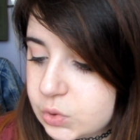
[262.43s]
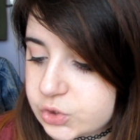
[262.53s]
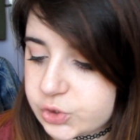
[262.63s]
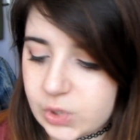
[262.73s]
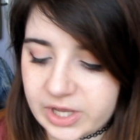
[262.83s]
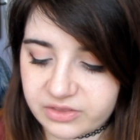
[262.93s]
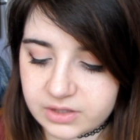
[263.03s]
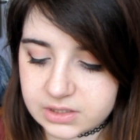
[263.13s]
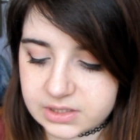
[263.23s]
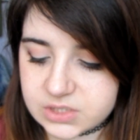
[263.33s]
So I
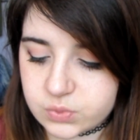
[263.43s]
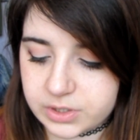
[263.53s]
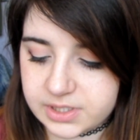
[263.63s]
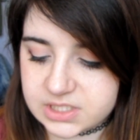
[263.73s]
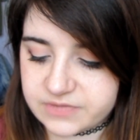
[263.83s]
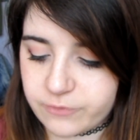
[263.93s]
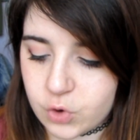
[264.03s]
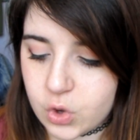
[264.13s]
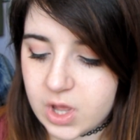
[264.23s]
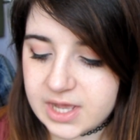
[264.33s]
think this one is
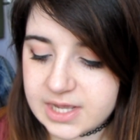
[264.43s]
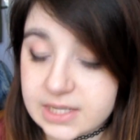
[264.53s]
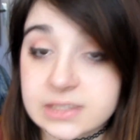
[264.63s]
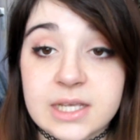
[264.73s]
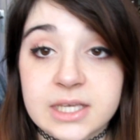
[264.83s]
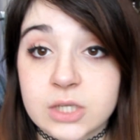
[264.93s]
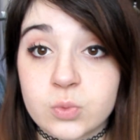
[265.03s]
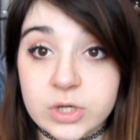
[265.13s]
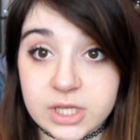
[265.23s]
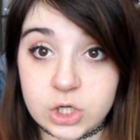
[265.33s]
for
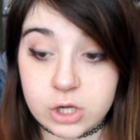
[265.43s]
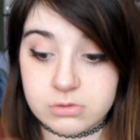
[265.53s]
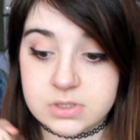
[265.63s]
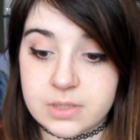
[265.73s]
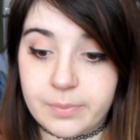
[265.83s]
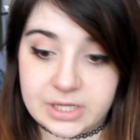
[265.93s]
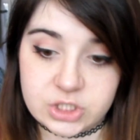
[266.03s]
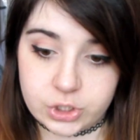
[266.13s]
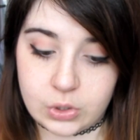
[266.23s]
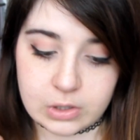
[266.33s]
taking really close
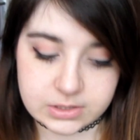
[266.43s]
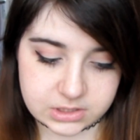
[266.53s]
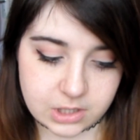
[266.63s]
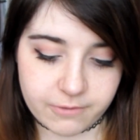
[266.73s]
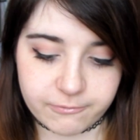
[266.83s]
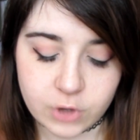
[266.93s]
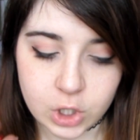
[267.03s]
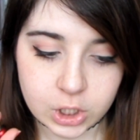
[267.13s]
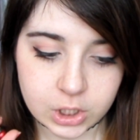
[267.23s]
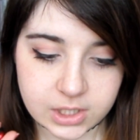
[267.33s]
picture or stuff
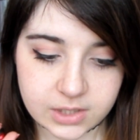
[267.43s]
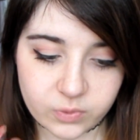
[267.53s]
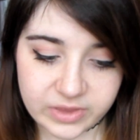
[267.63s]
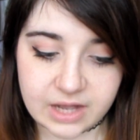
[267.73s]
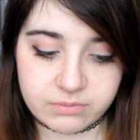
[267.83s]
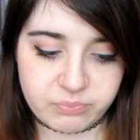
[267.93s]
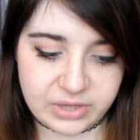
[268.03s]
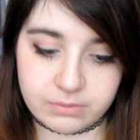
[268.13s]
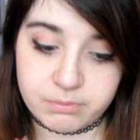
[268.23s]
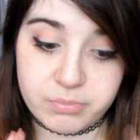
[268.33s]
without
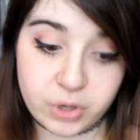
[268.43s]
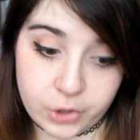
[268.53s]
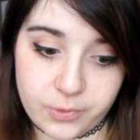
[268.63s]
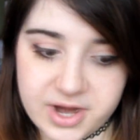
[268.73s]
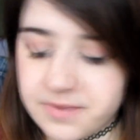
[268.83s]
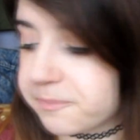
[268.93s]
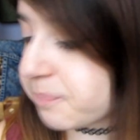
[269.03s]
being blurry.